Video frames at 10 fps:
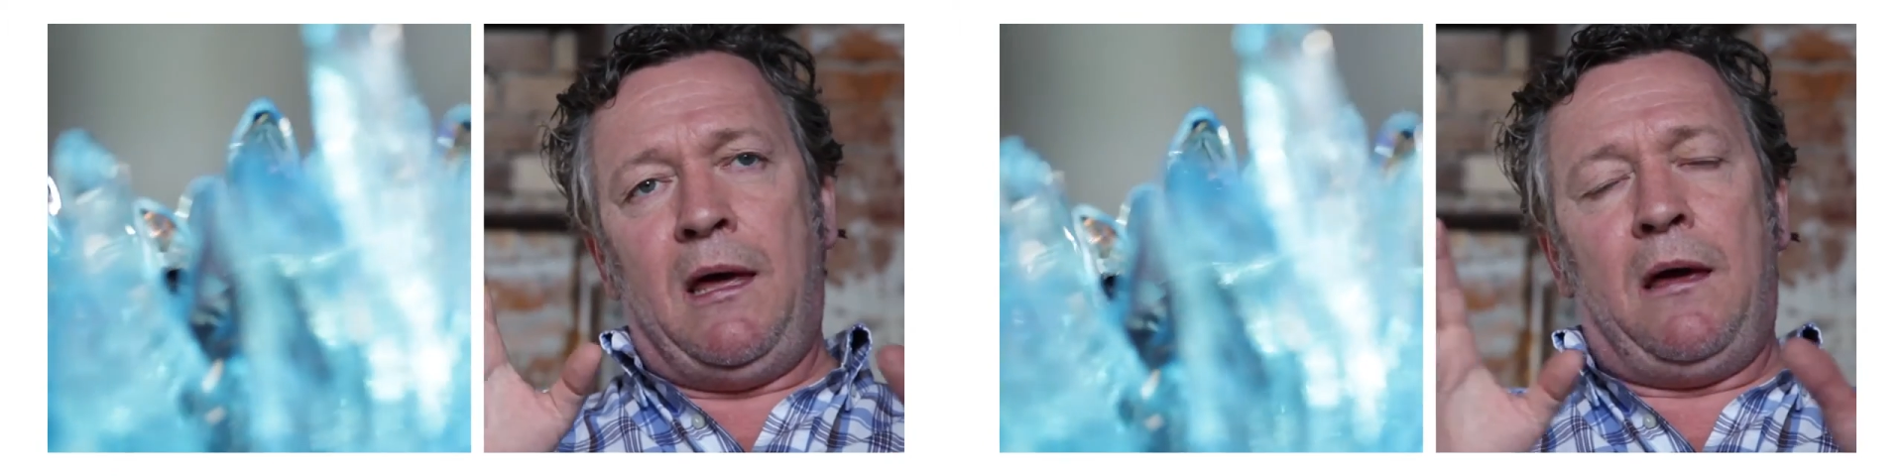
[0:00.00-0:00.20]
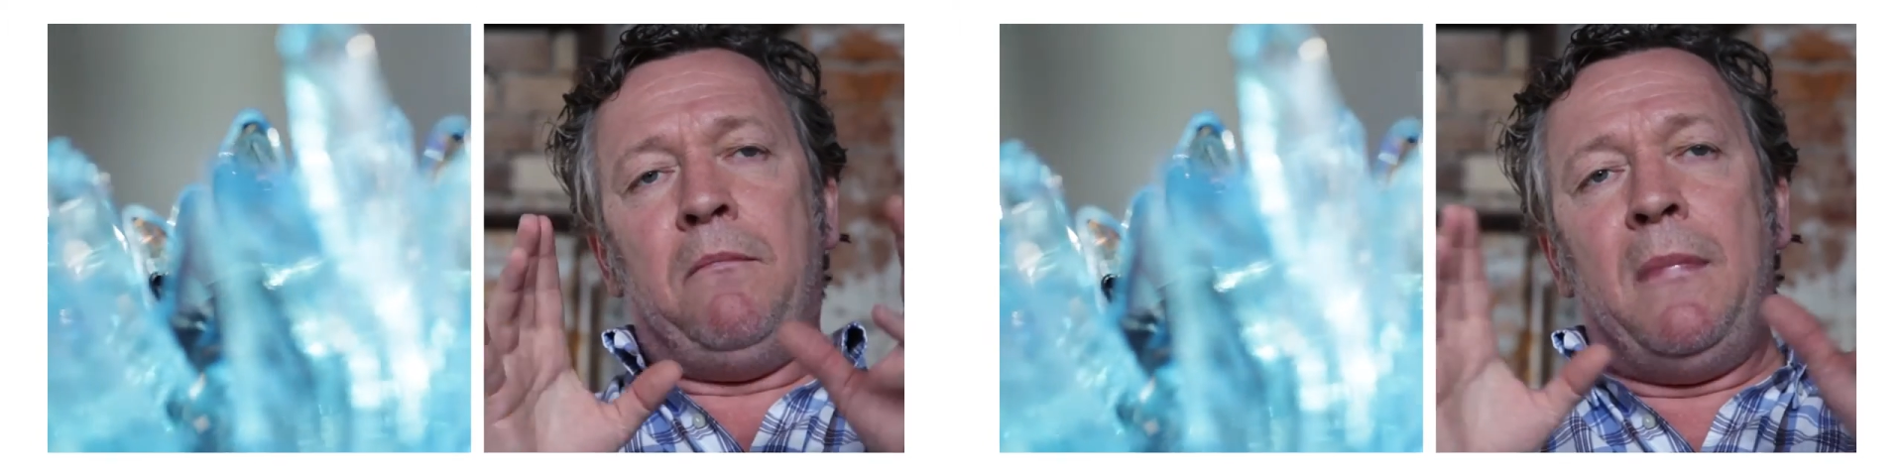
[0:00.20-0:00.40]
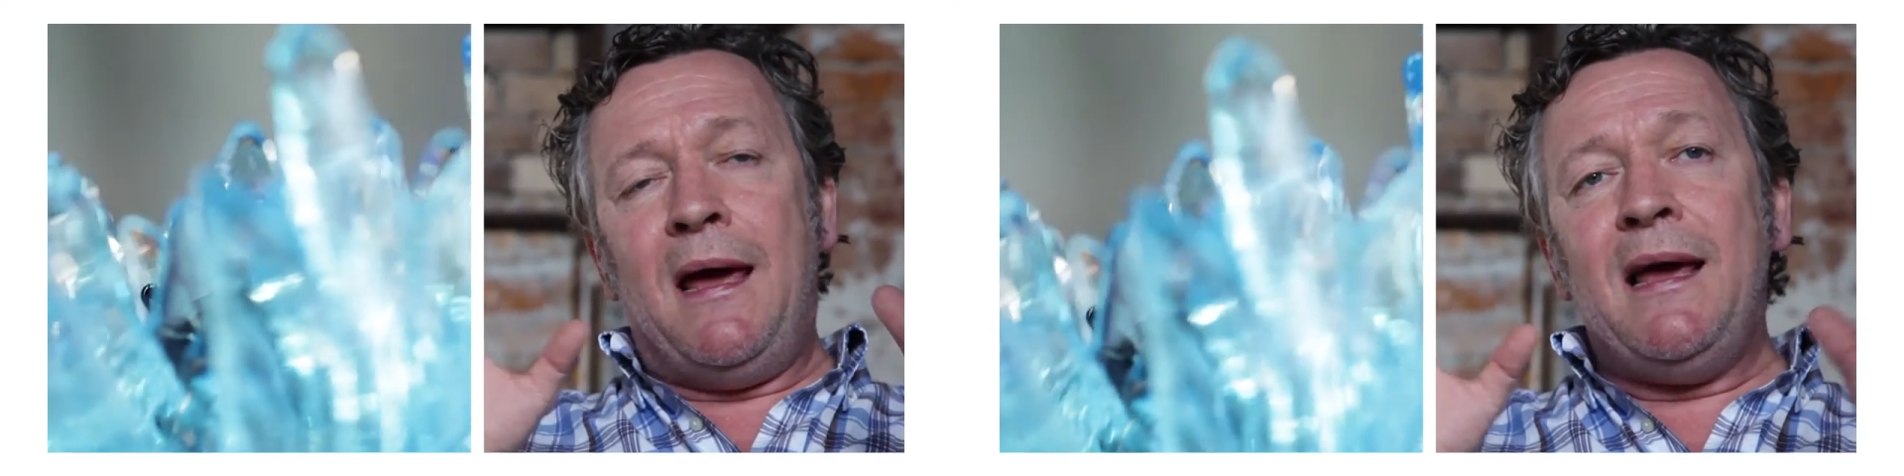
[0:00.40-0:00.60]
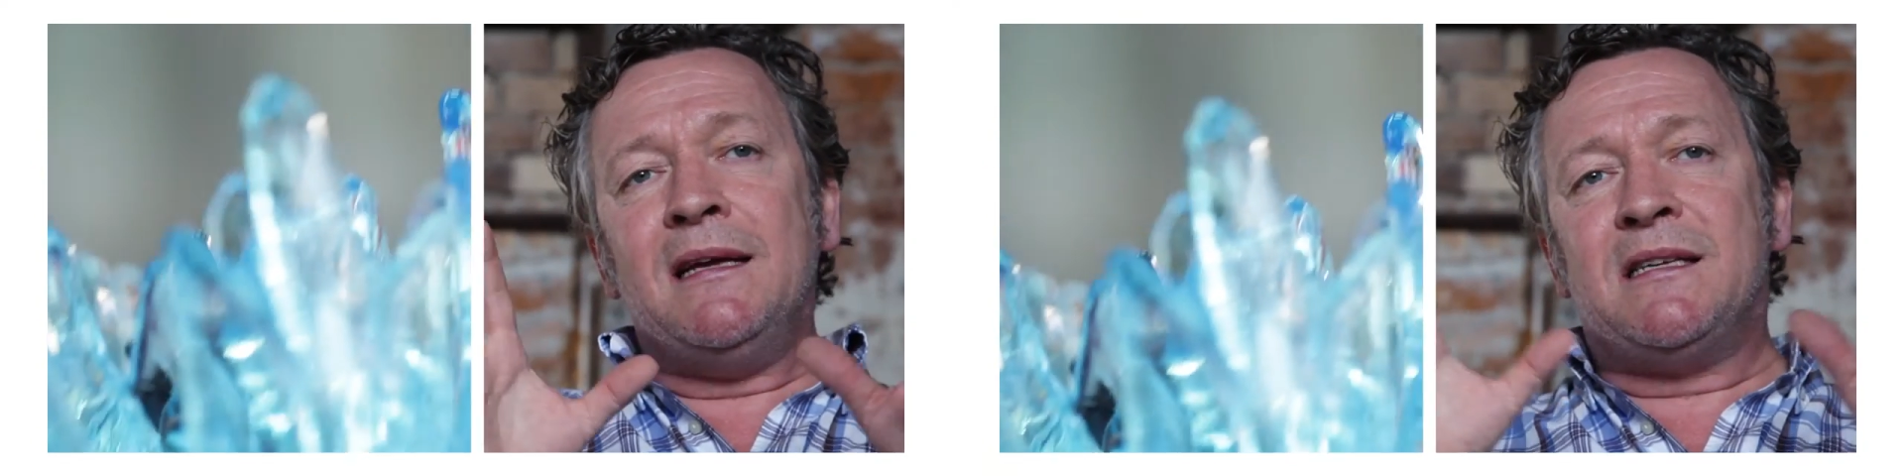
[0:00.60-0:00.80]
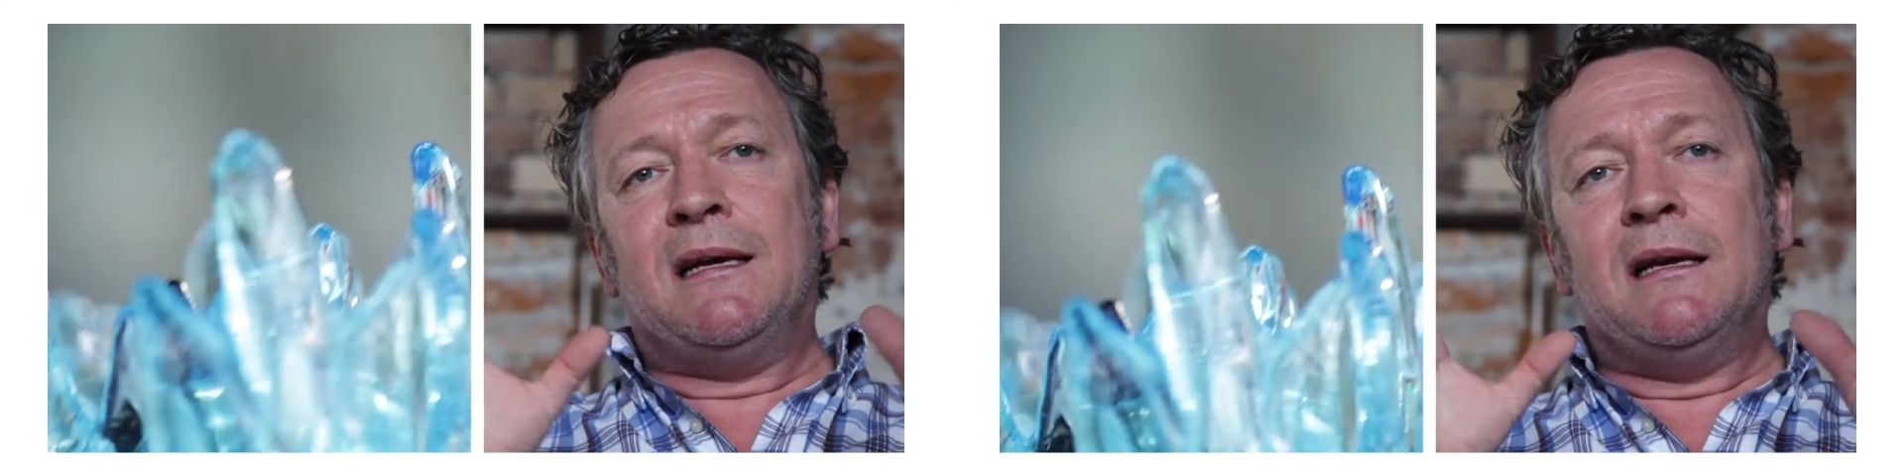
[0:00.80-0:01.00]

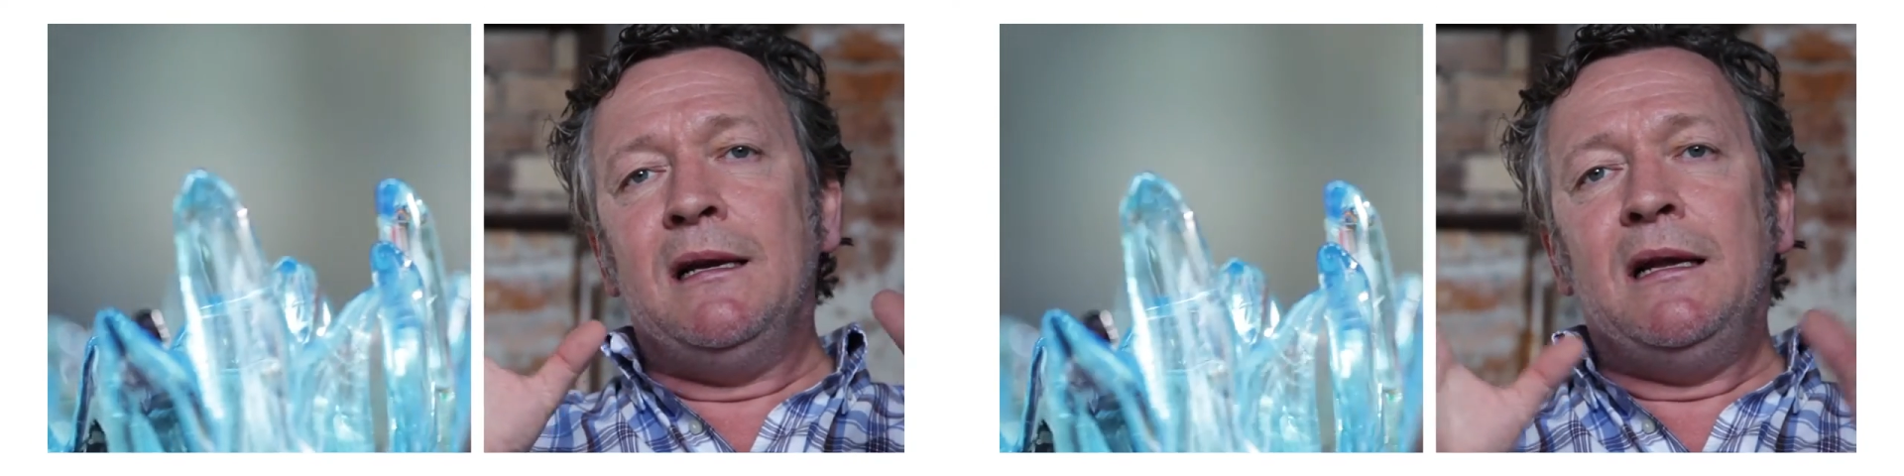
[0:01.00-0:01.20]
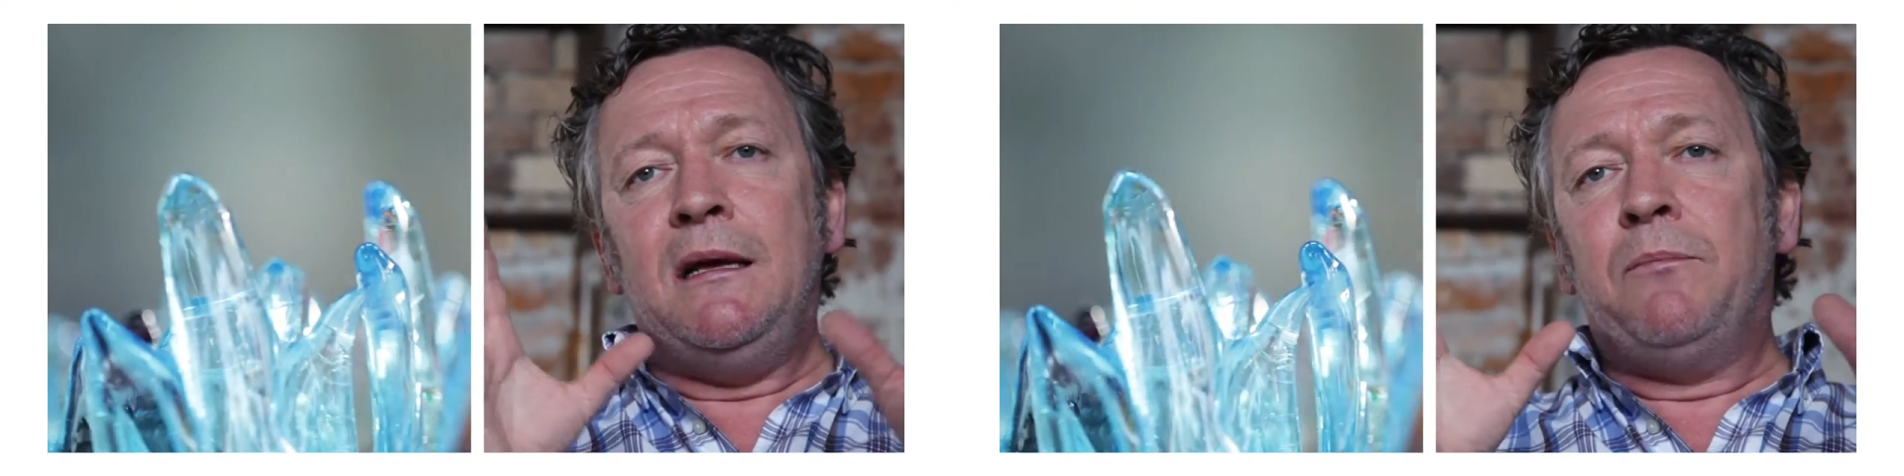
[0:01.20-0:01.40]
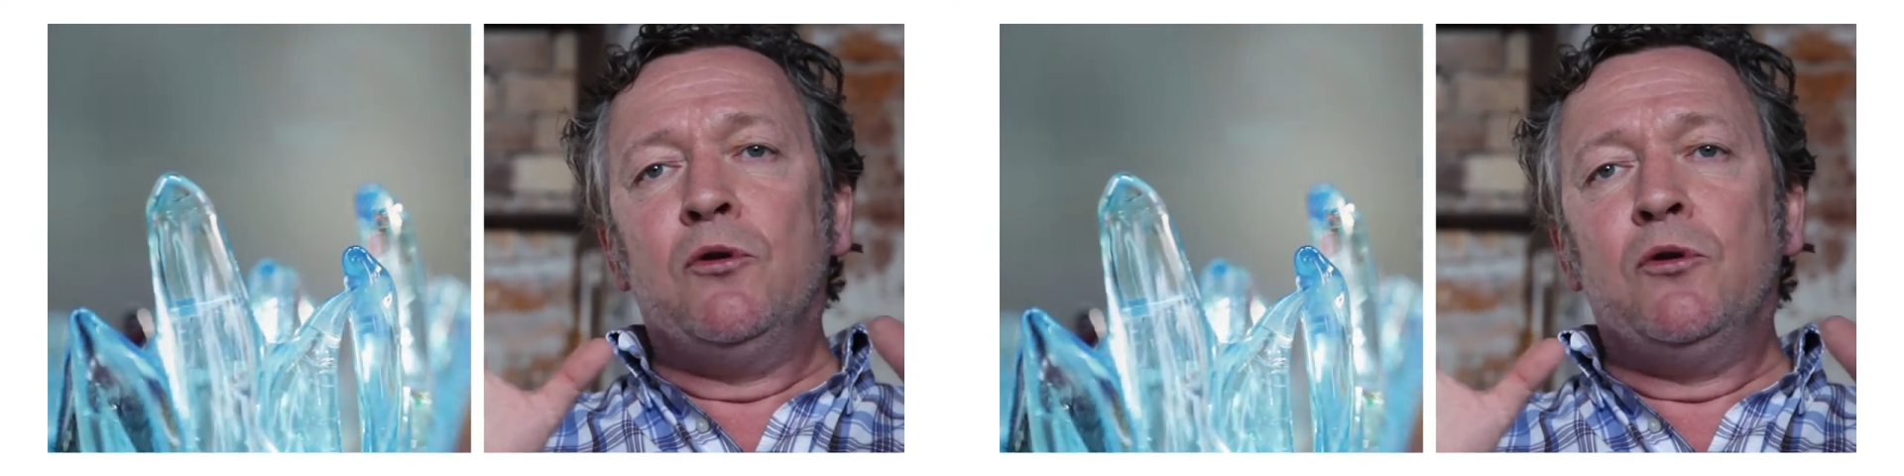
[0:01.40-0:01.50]
amazingly